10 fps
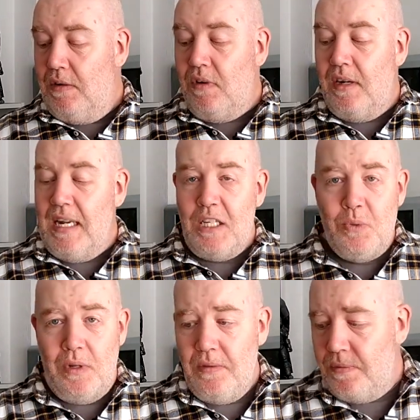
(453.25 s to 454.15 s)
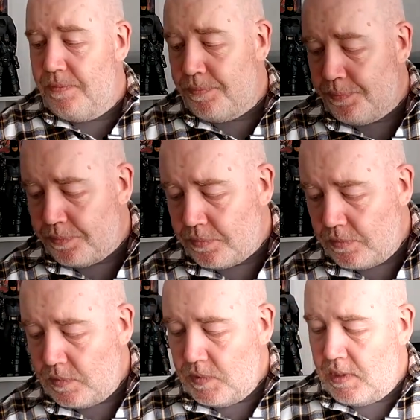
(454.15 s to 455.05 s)
Right, next one
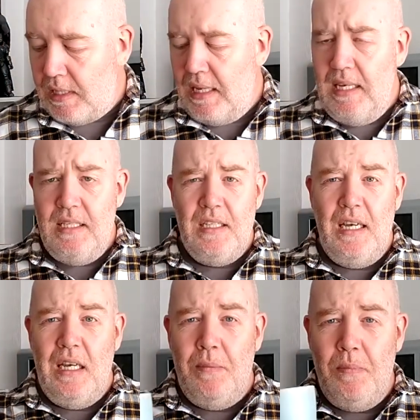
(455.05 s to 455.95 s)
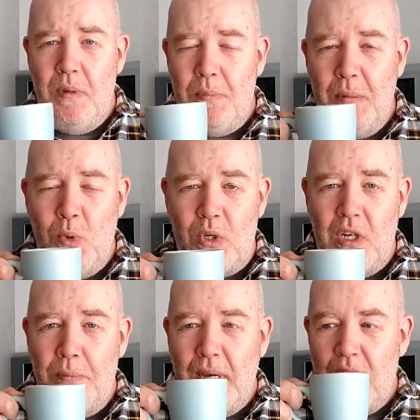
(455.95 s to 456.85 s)
is a bit more
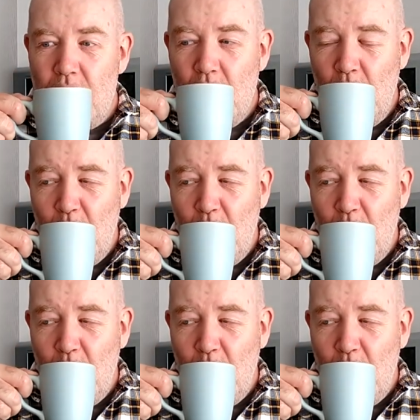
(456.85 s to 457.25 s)
gun-based.